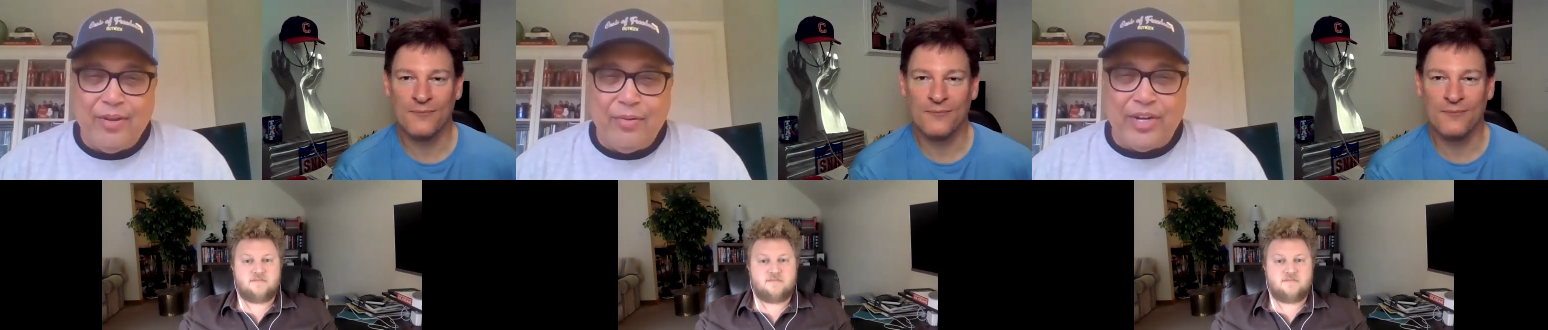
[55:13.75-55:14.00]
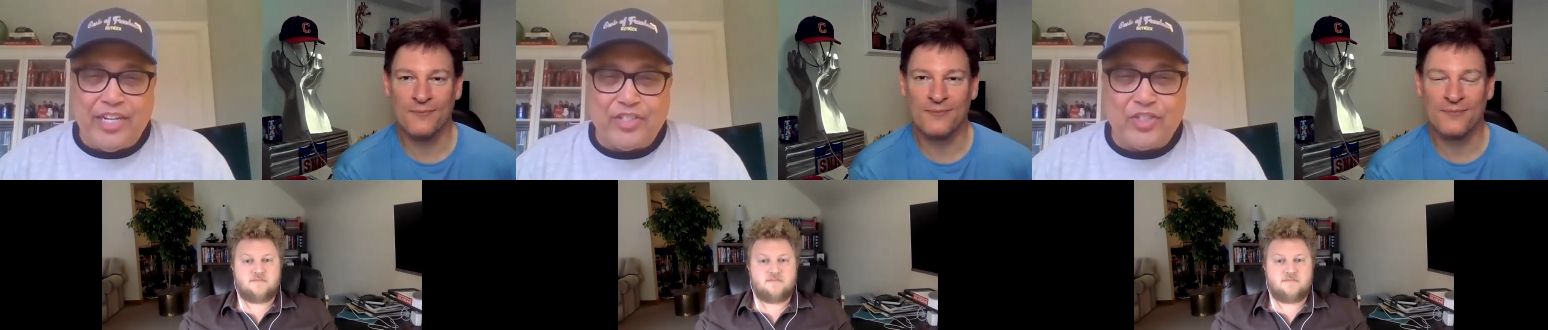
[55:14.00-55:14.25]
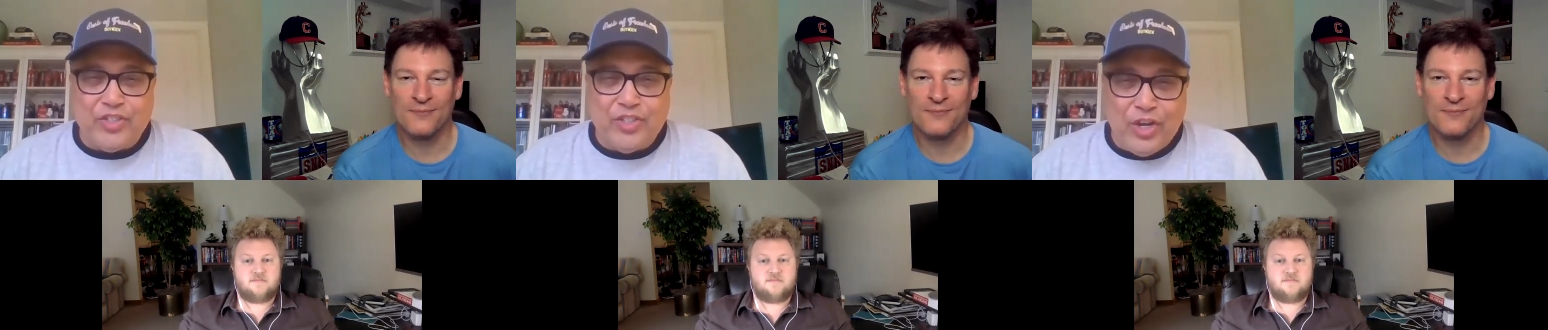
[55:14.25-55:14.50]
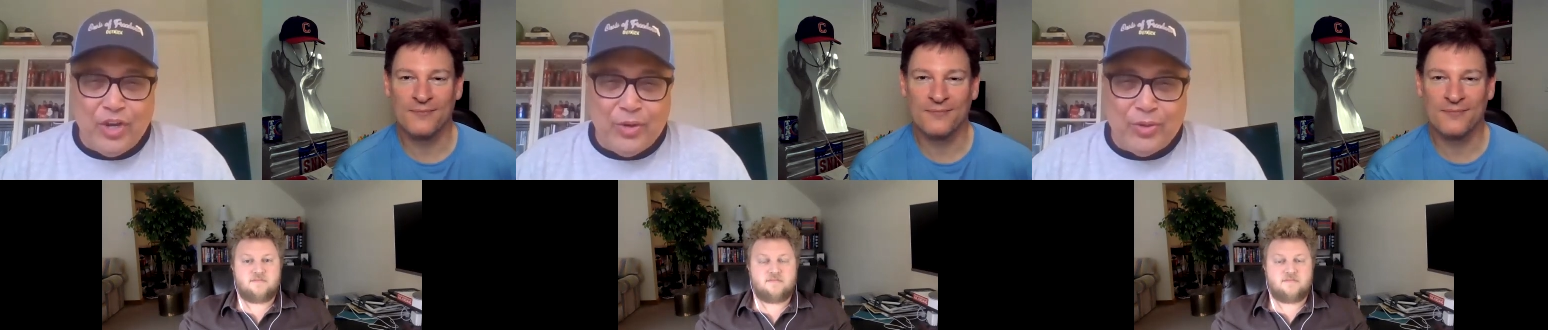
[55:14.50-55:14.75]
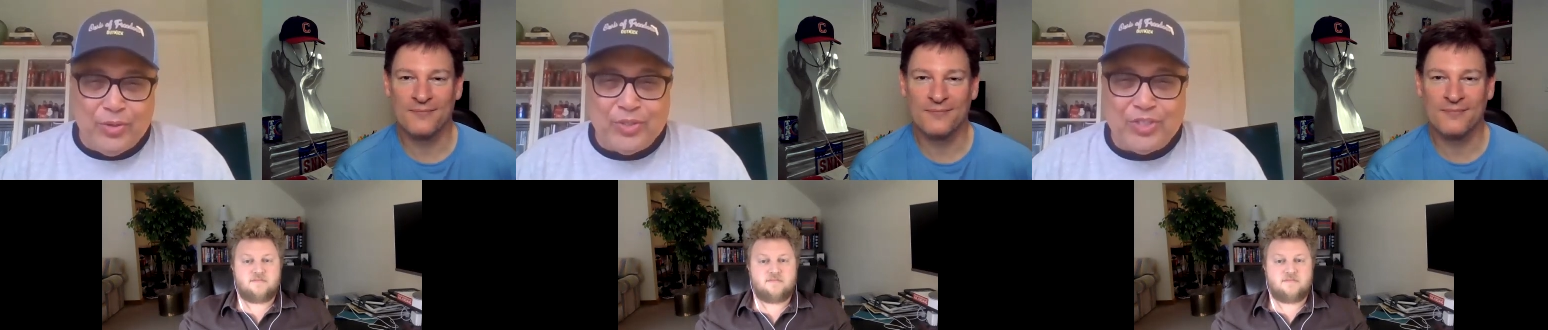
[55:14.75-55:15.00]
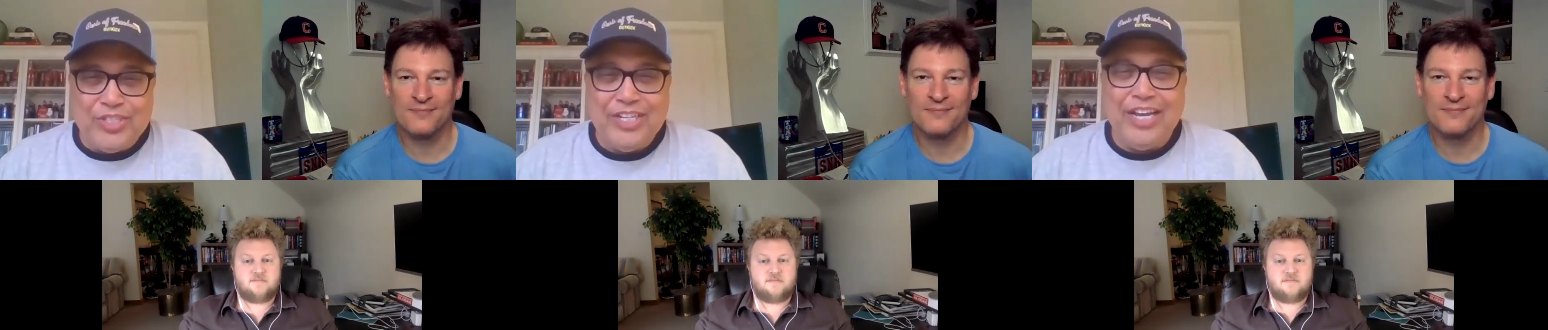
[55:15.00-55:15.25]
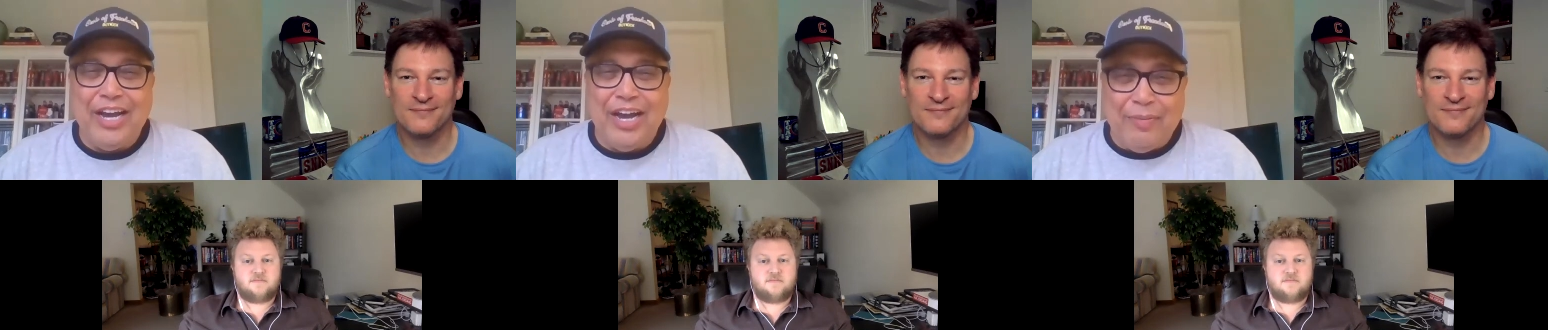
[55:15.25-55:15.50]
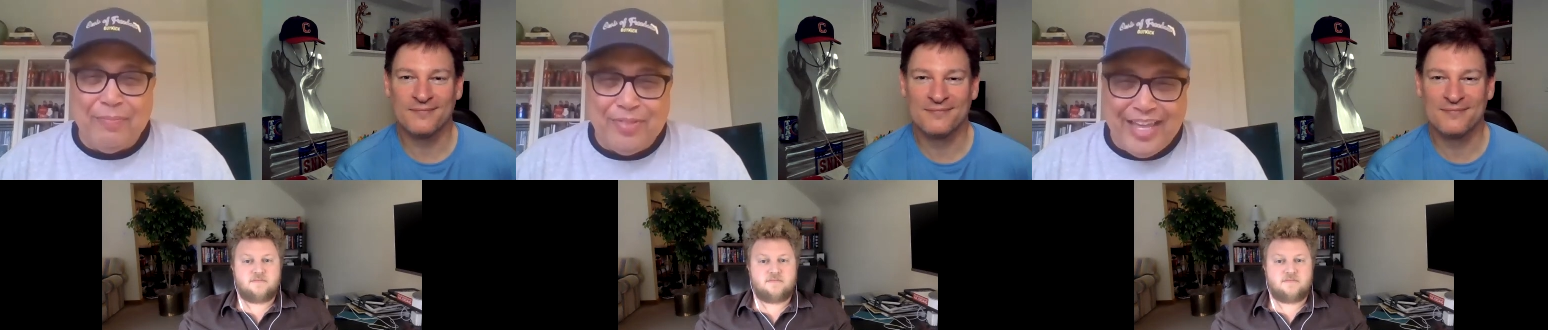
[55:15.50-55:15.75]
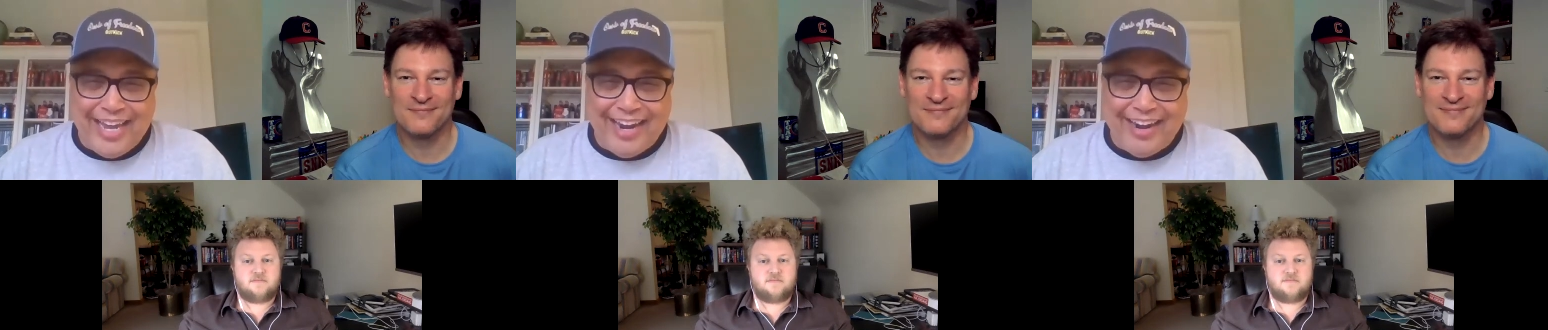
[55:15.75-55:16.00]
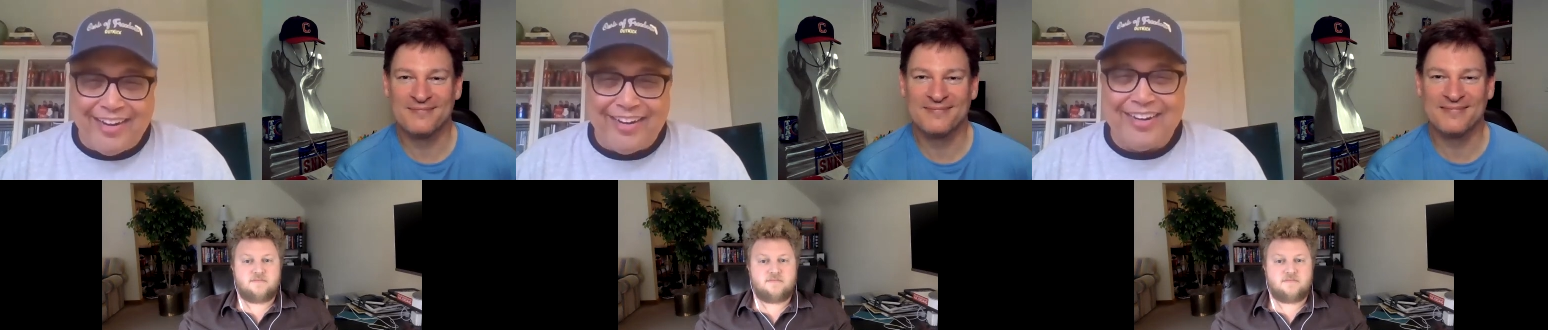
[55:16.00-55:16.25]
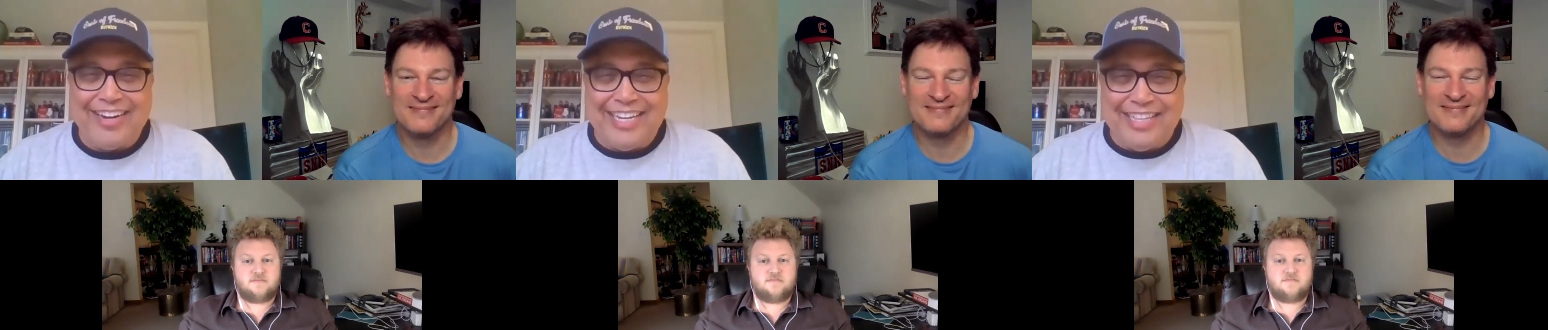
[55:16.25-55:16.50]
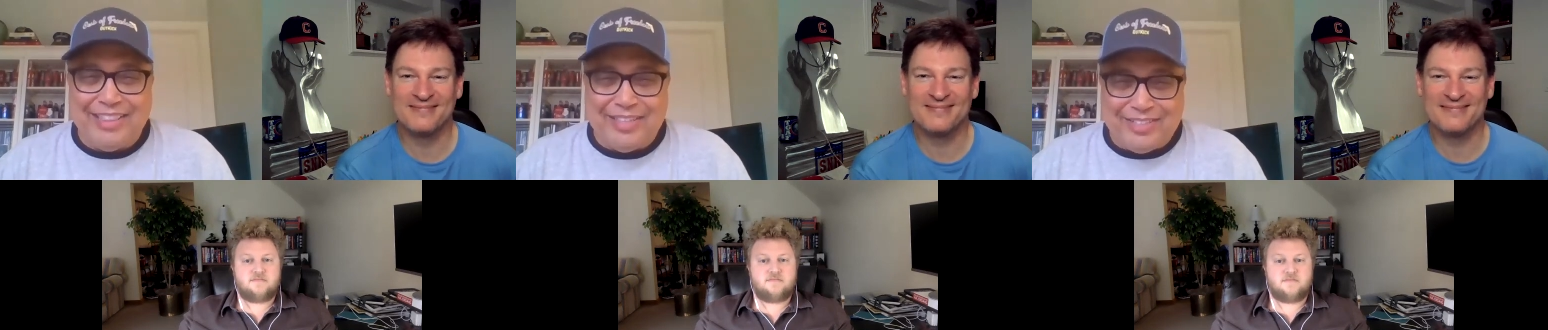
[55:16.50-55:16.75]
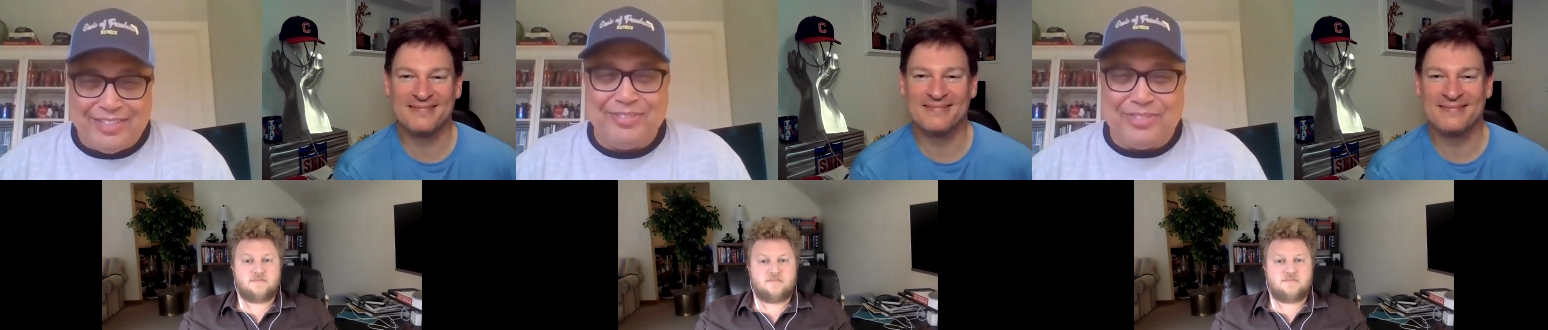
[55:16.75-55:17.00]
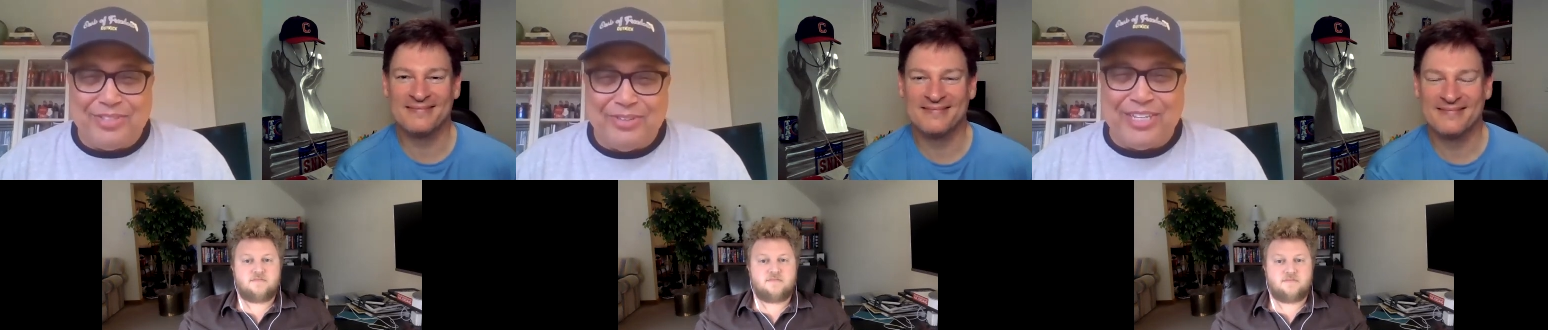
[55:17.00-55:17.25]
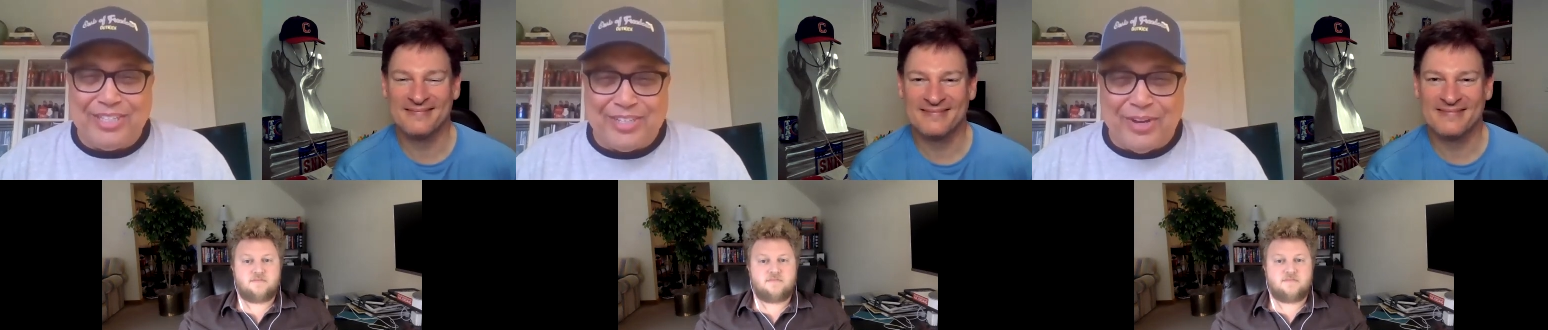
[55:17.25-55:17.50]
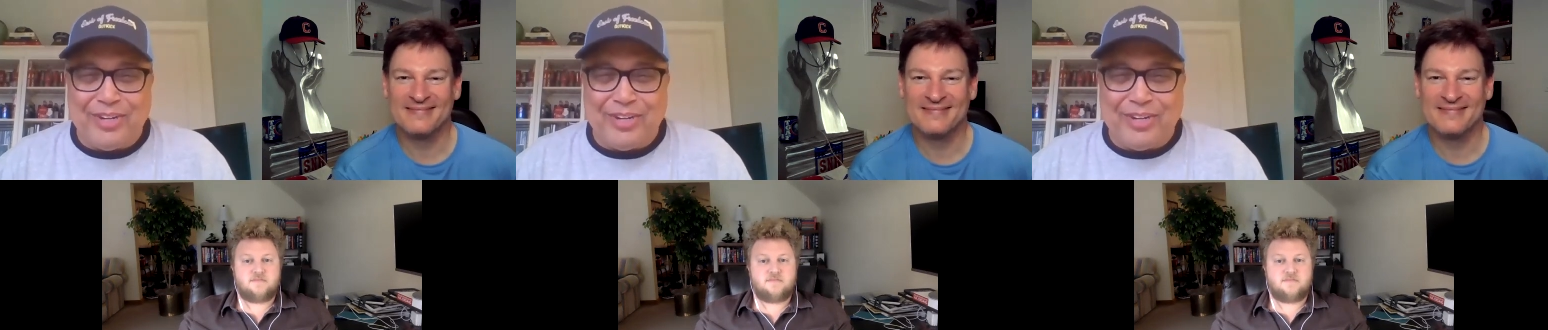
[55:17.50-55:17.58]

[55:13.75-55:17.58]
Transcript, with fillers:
Speaker 1: when it snows up there in you doing